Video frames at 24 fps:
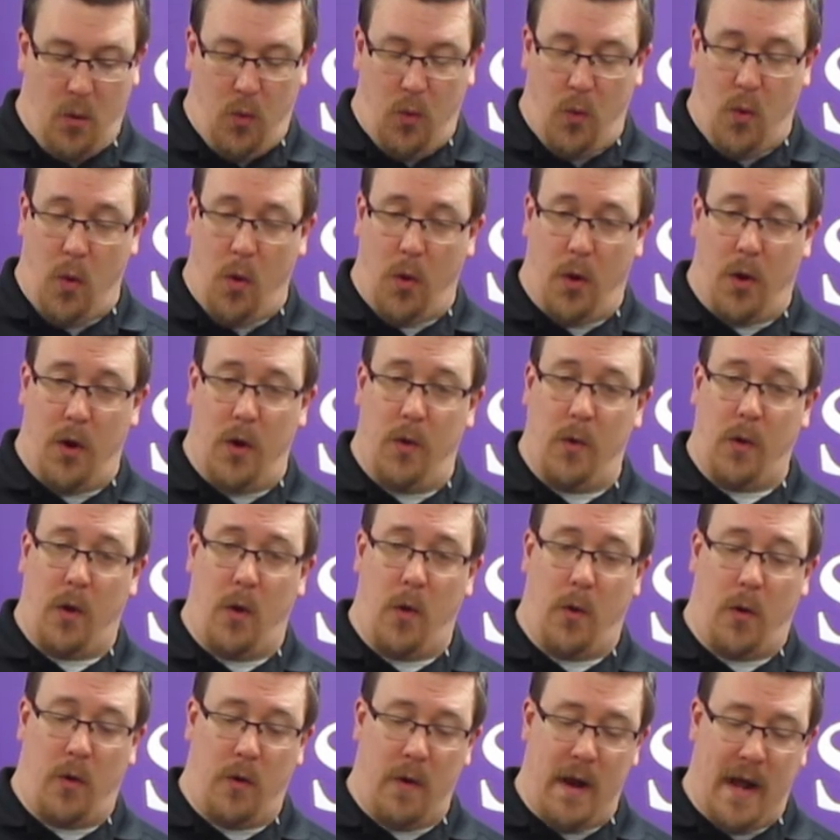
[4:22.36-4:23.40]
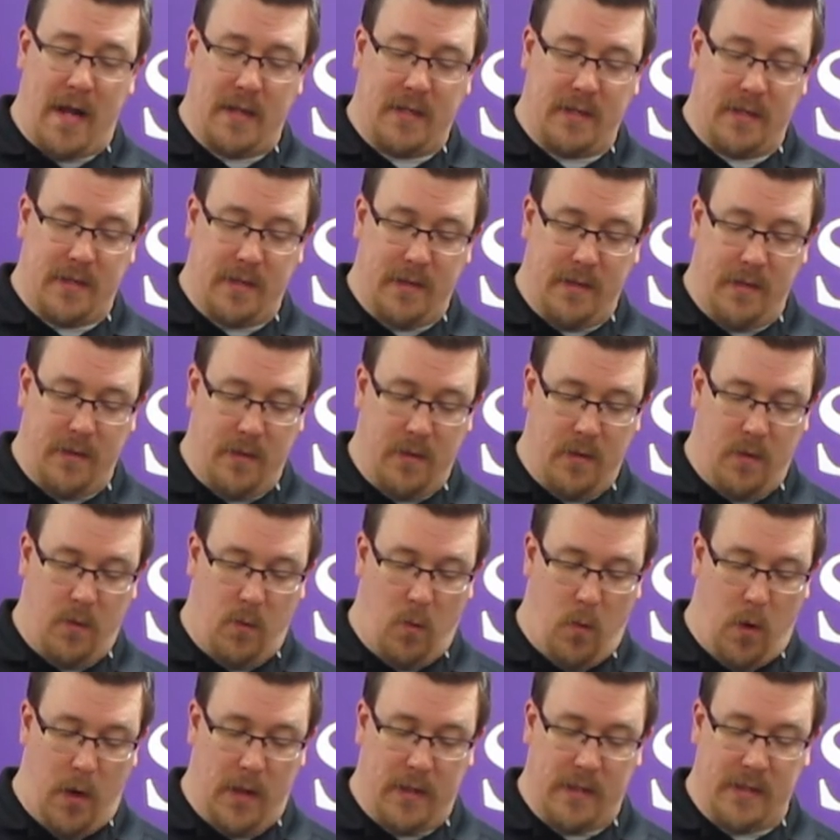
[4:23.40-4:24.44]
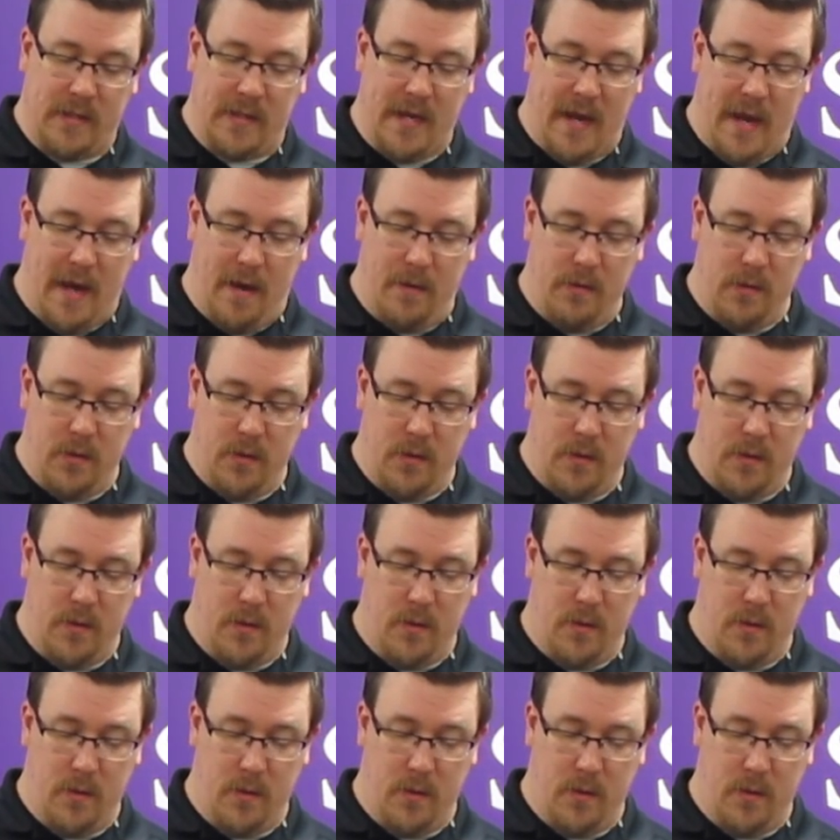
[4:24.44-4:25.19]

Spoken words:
Quarter note, quarter rest. 1 sound,